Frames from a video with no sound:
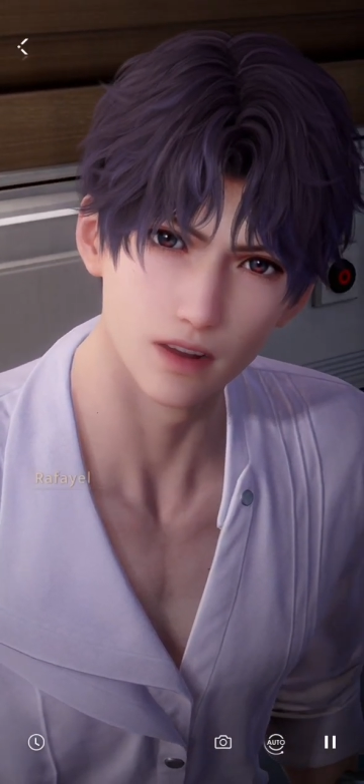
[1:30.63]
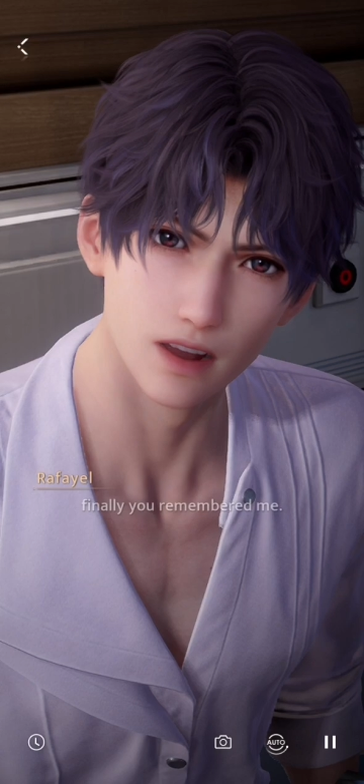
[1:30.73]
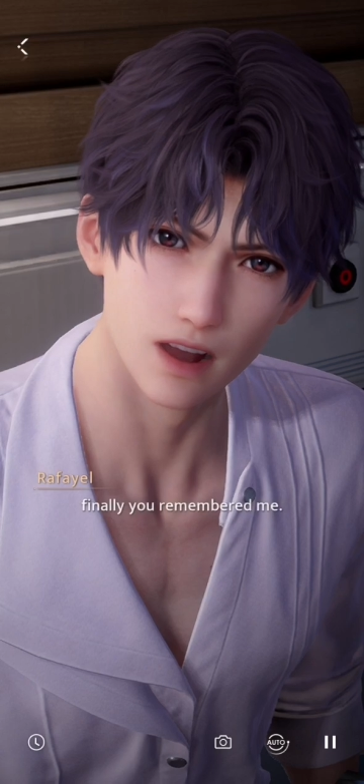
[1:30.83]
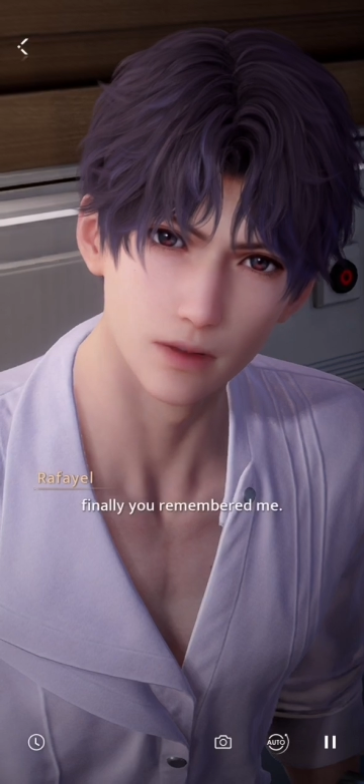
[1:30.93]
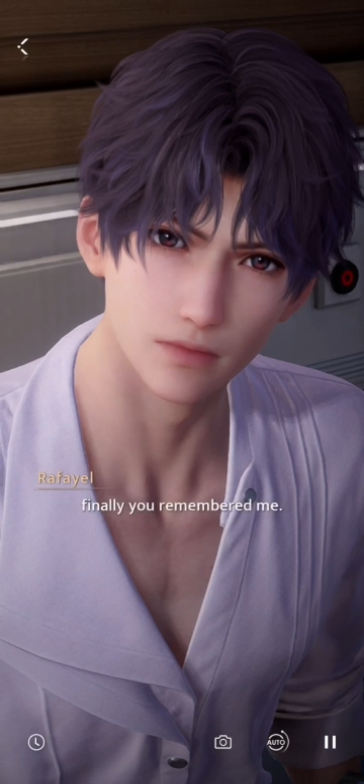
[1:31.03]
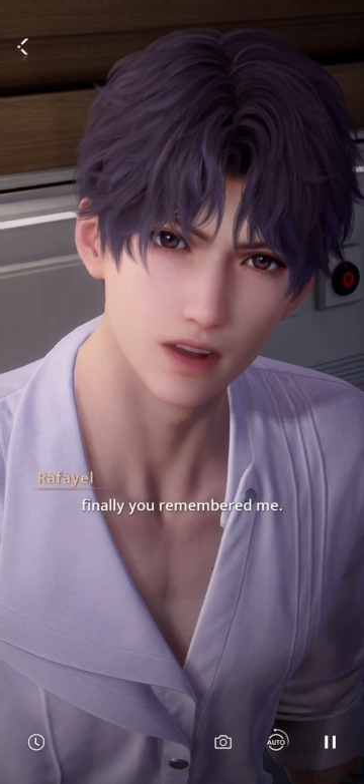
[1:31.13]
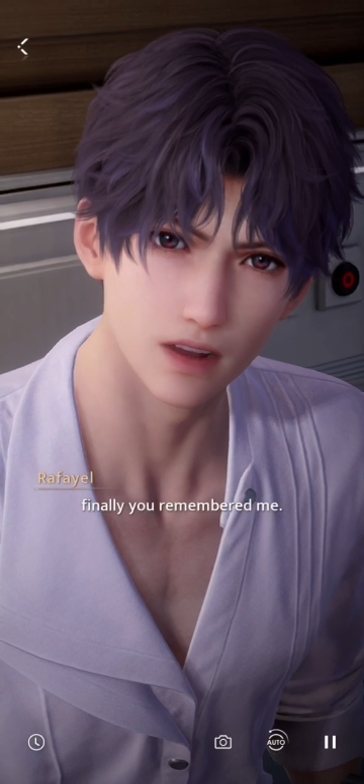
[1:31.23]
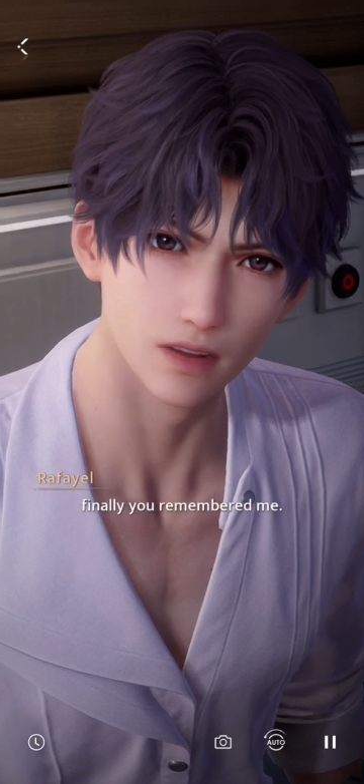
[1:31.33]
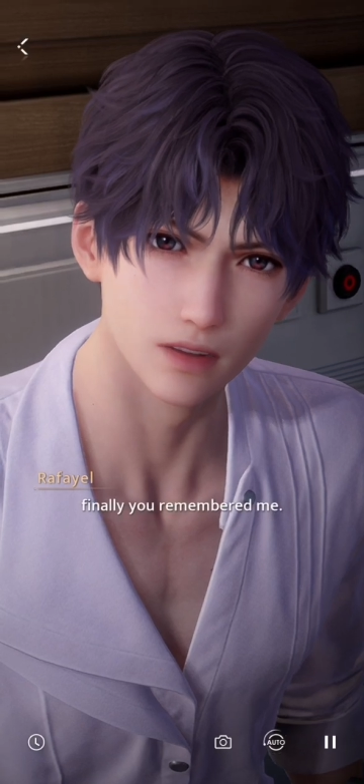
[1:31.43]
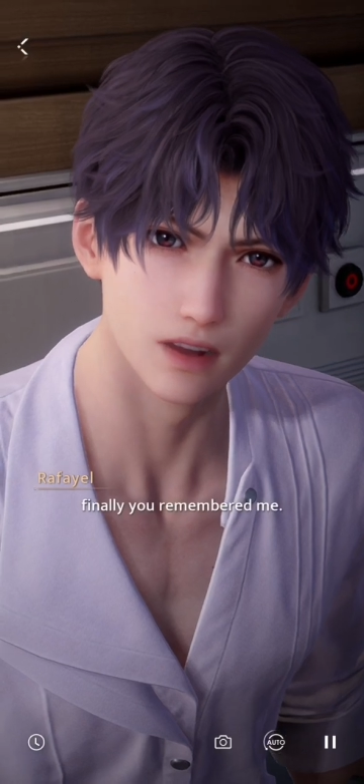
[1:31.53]
And
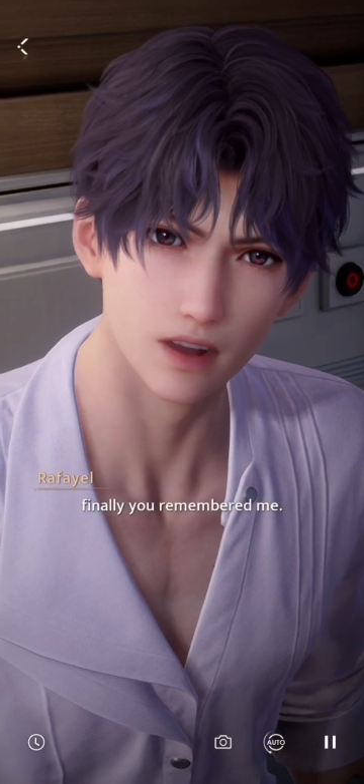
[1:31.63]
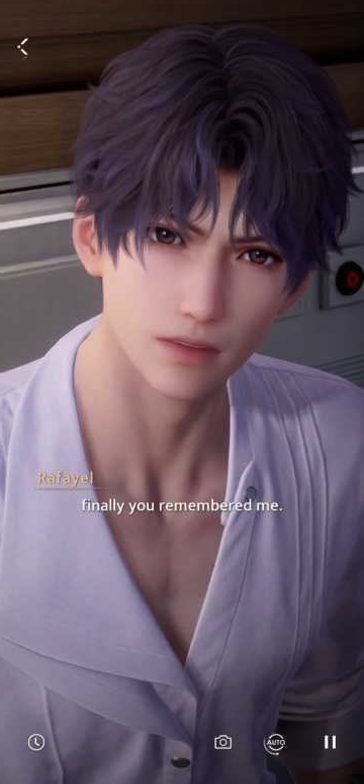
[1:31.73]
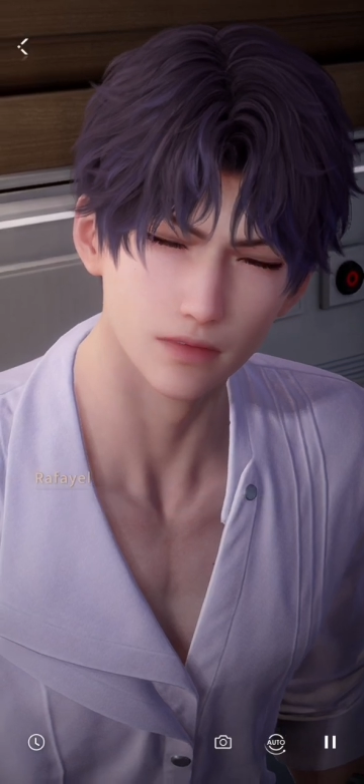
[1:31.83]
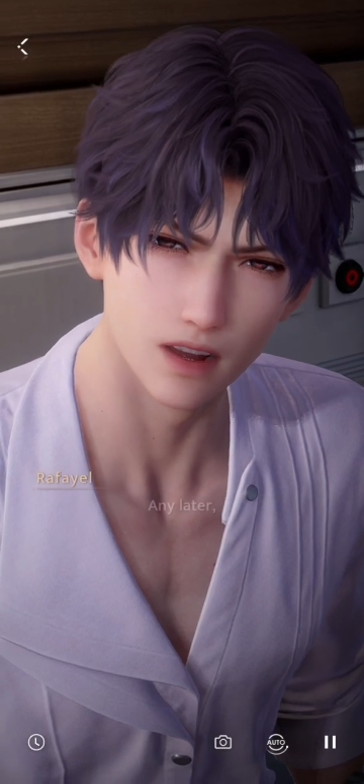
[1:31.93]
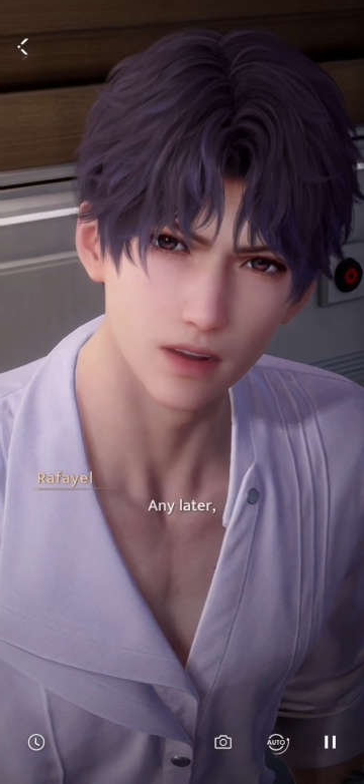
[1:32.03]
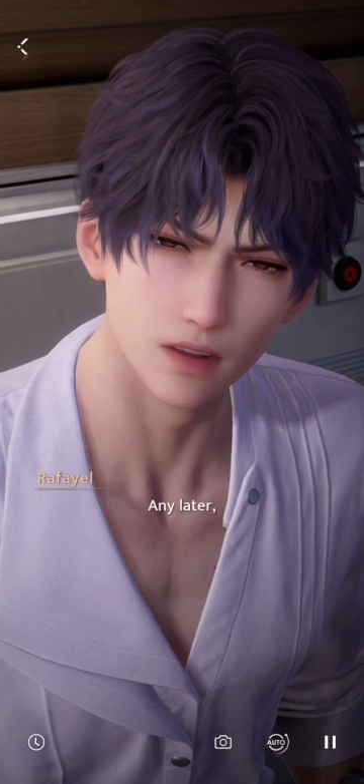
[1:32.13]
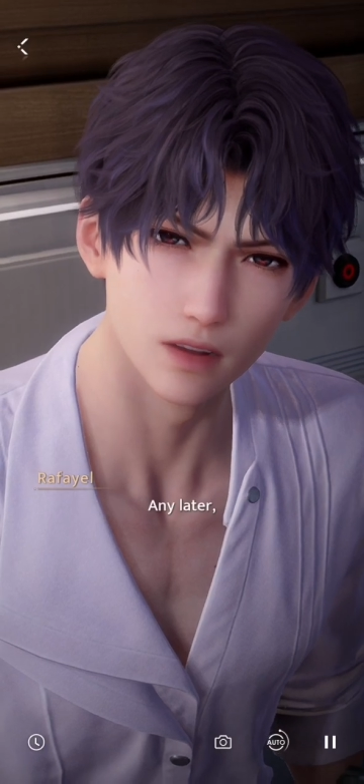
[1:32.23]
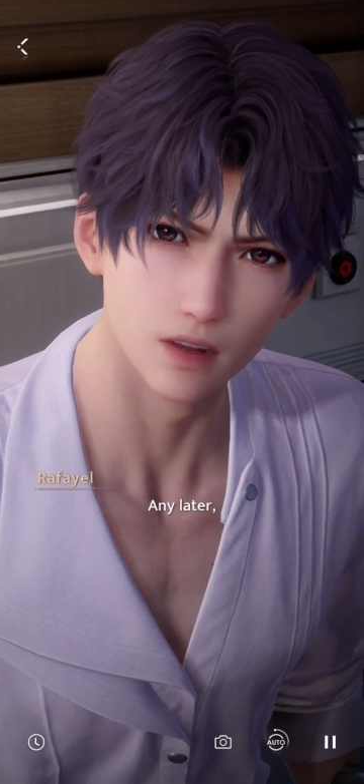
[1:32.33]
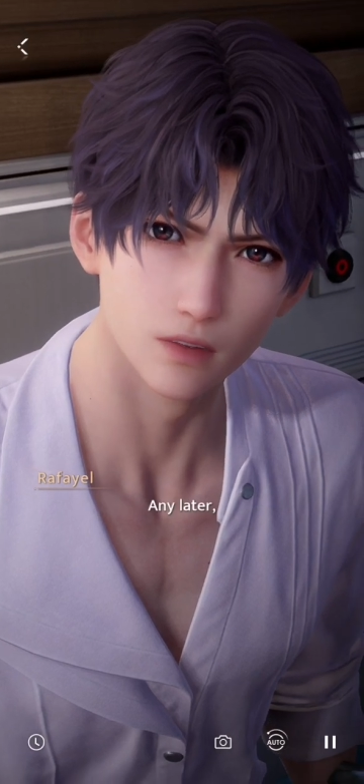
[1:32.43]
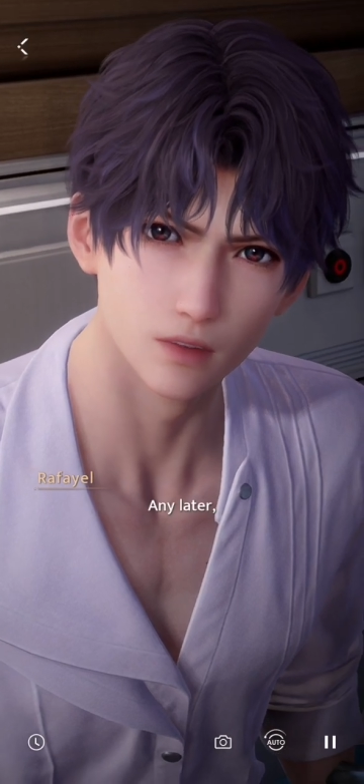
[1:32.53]
finally you
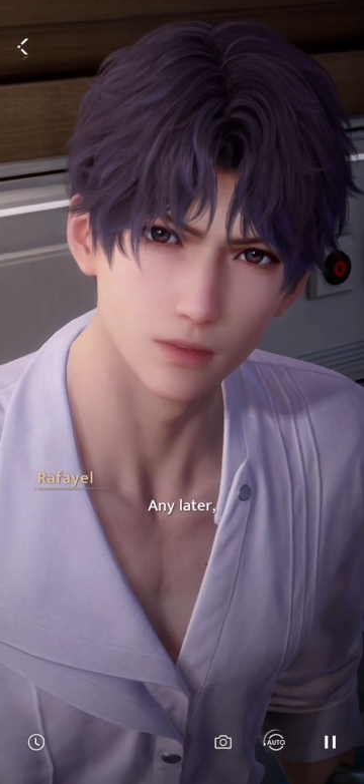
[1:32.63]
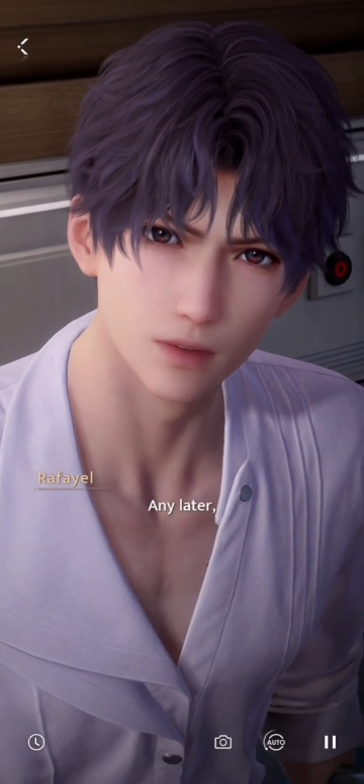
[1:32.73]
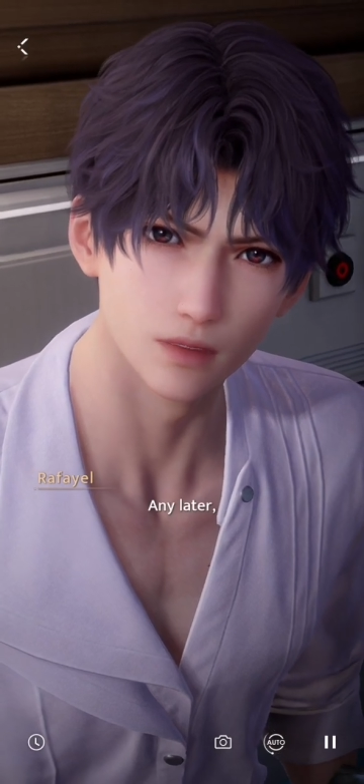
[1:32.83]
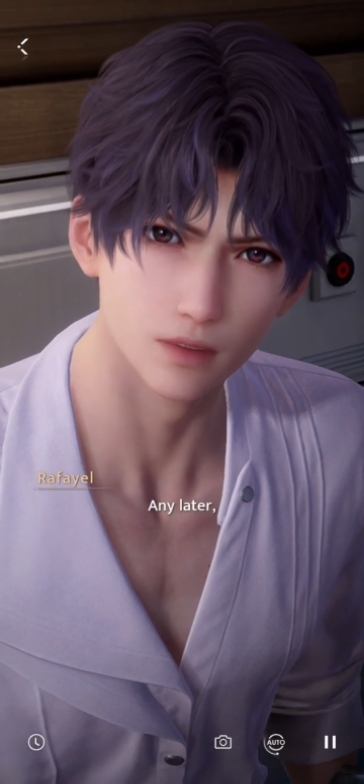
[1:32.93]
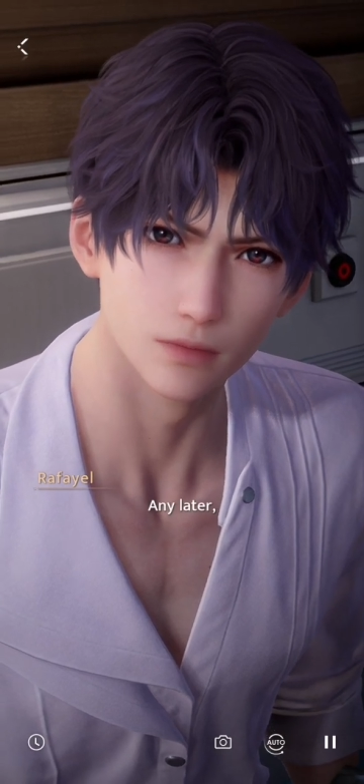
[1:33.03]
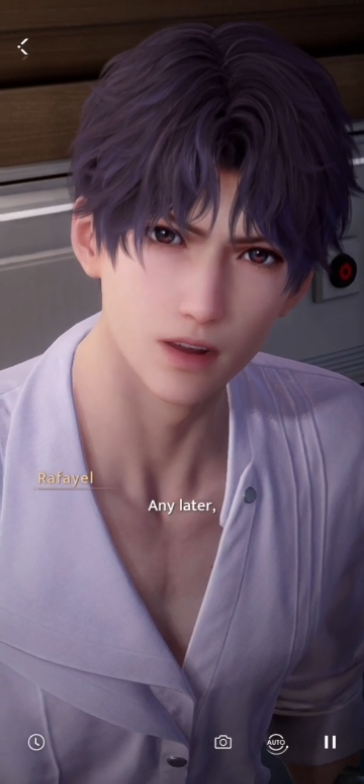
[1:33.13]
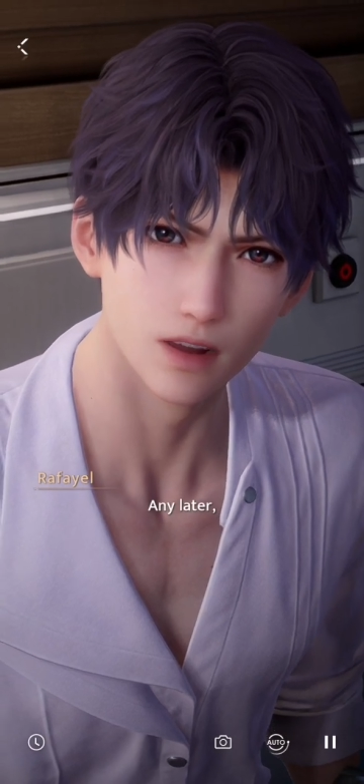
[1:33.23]
remembered me.